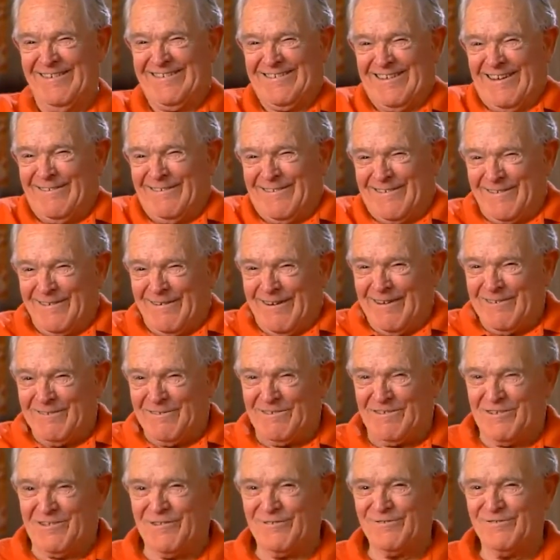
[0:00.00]
as I was a graduate
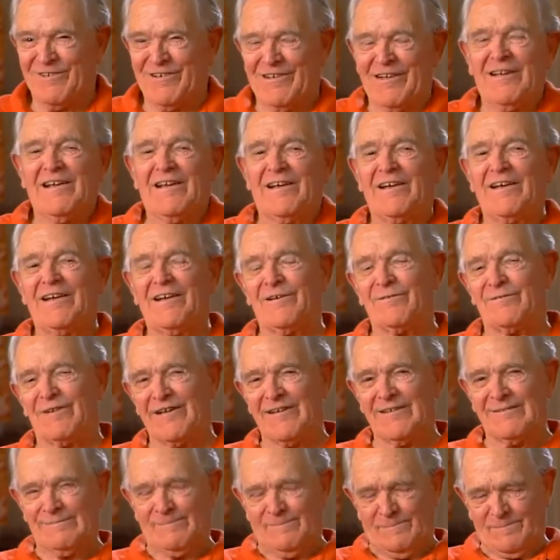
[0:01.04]
student.
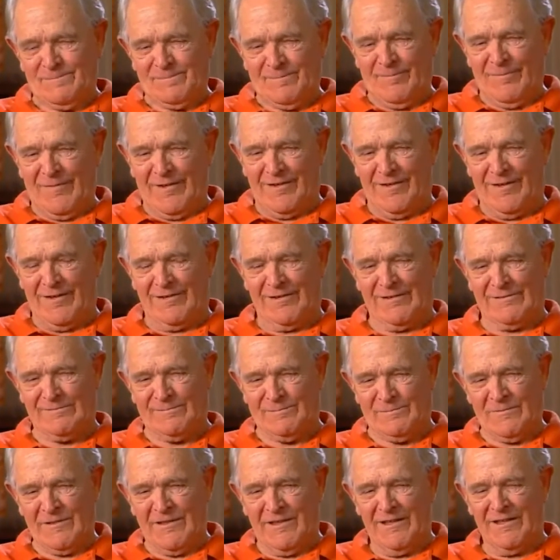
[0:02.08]
Anyway,
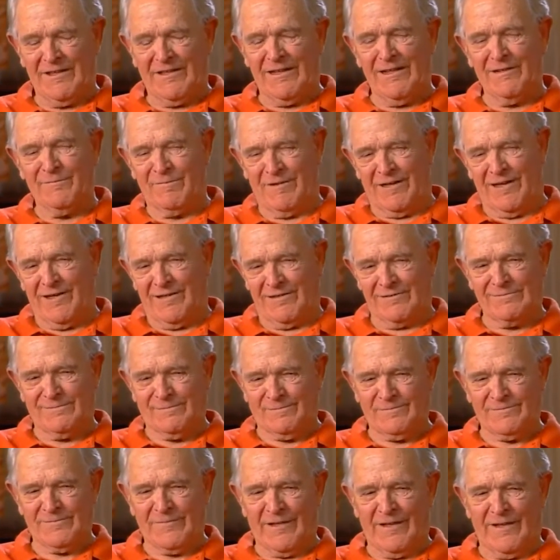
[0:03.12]
um, he came down
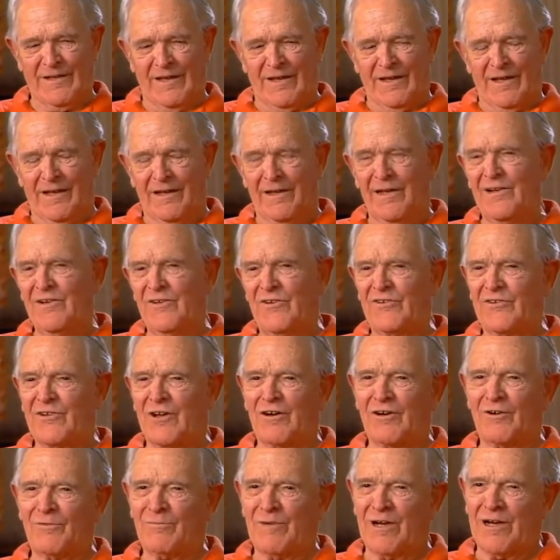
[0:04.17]
and he
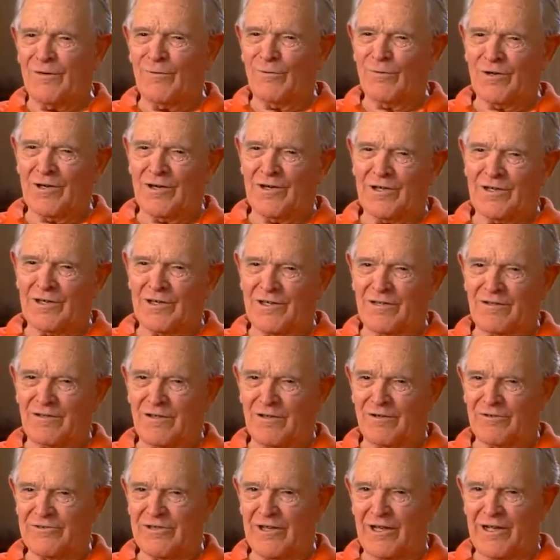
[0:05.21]
saw my work
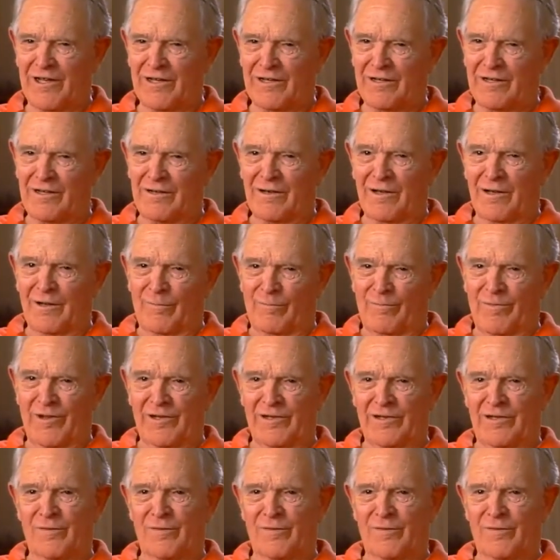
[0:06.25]
because I had been